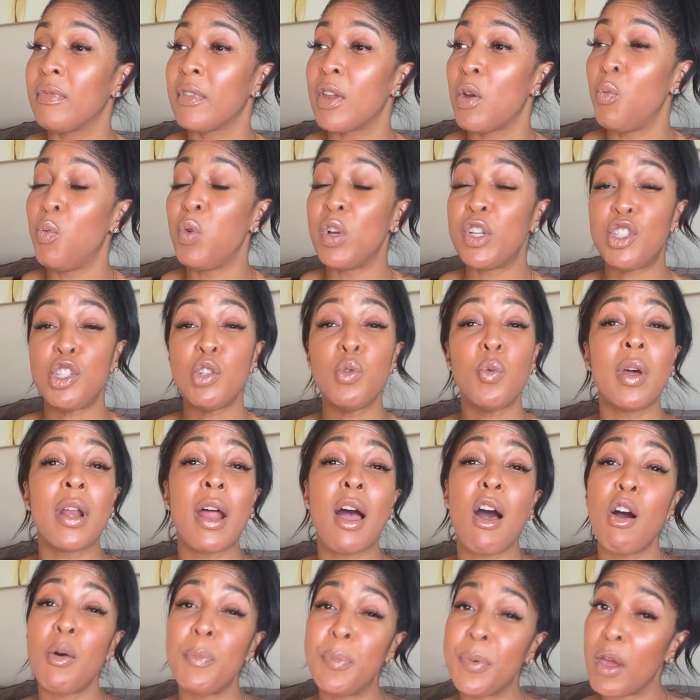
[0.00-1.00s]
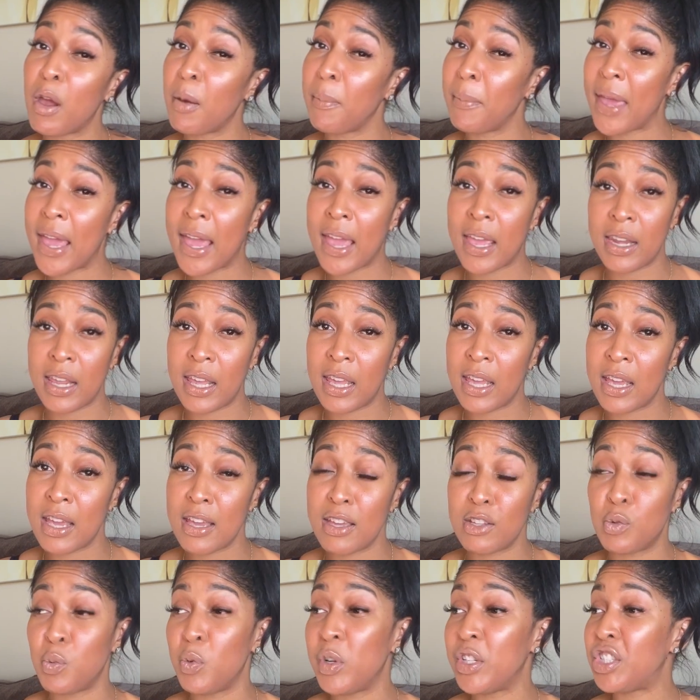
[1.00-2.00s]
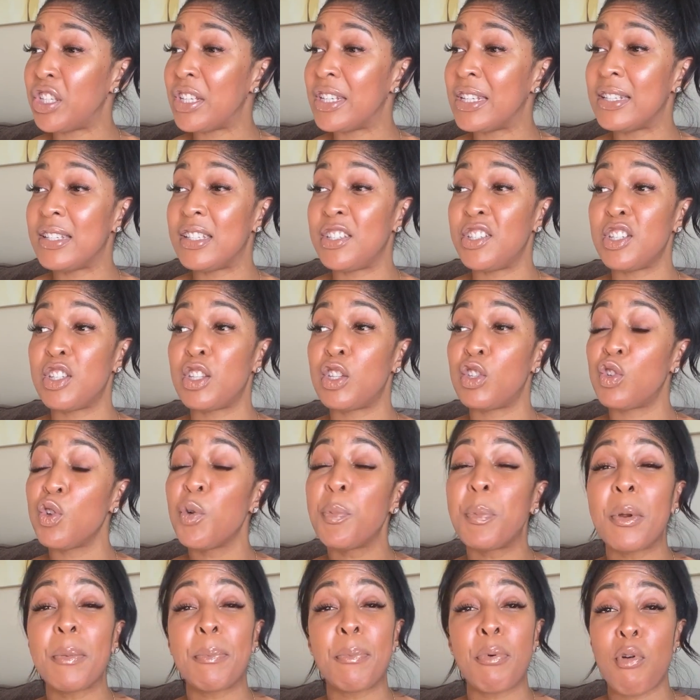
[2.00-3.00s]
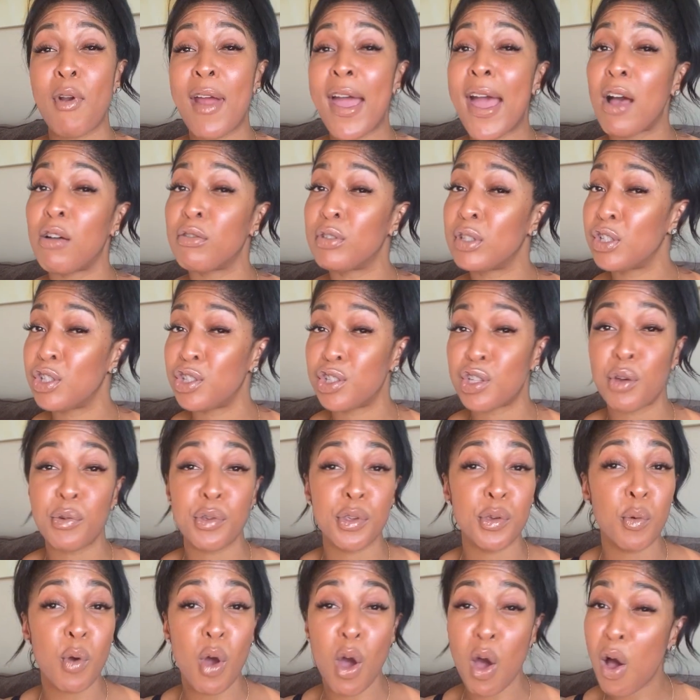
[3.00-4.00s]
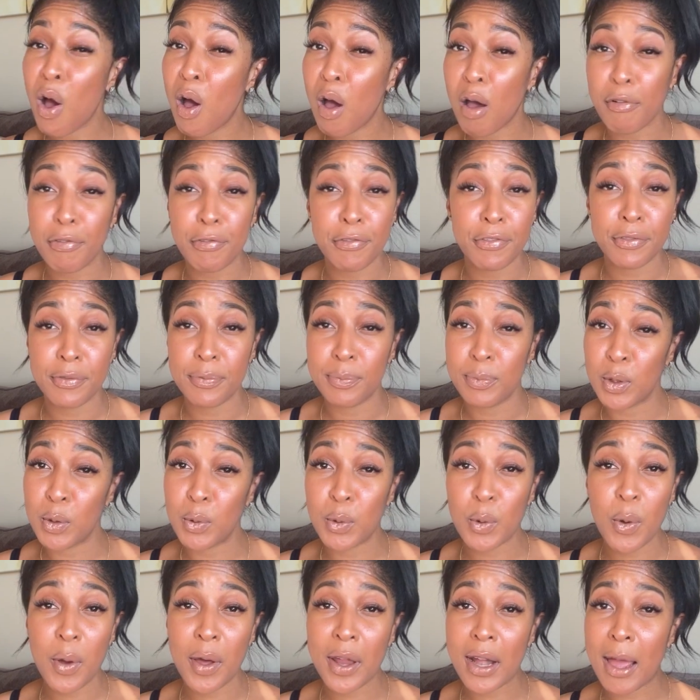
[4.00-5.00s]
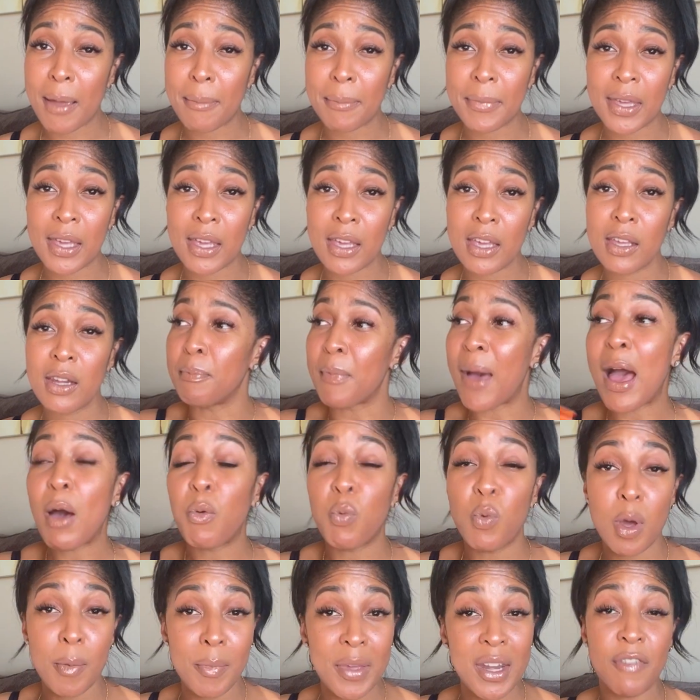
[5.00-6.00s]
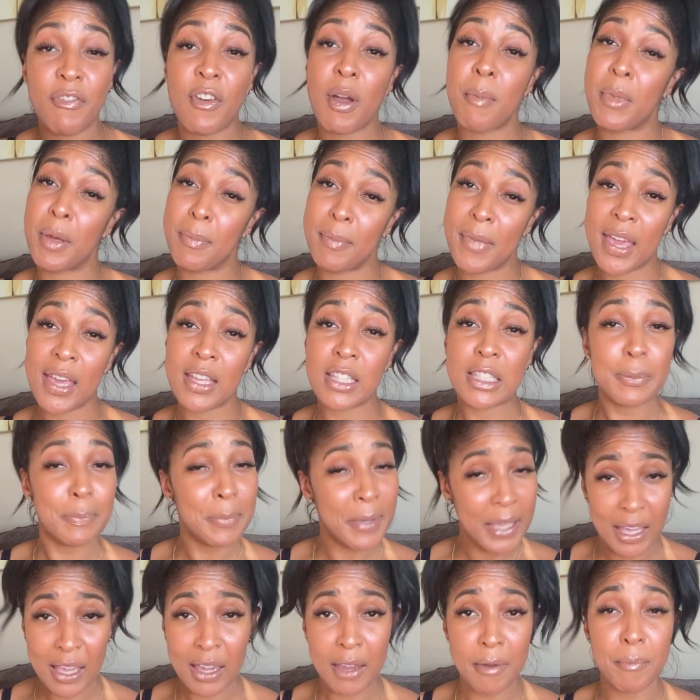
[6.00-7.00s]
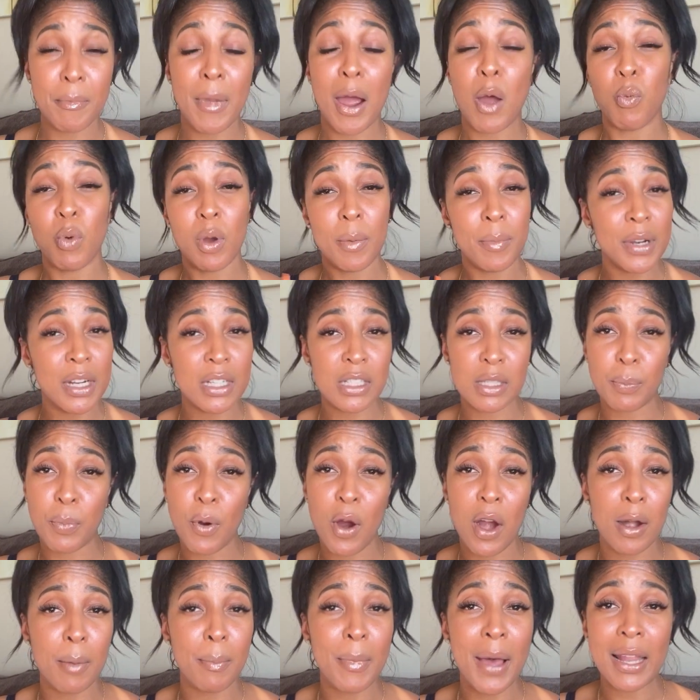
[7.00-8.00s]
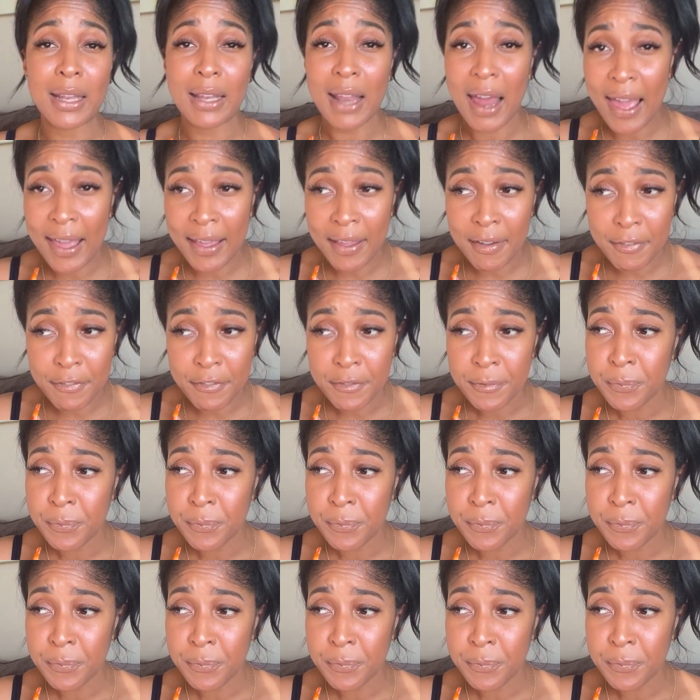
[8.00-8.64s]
what you would hope your man is, which is just super proud to show you off. You know what I mean? My woman, if I'm a man speaking, my woman is a part of my life.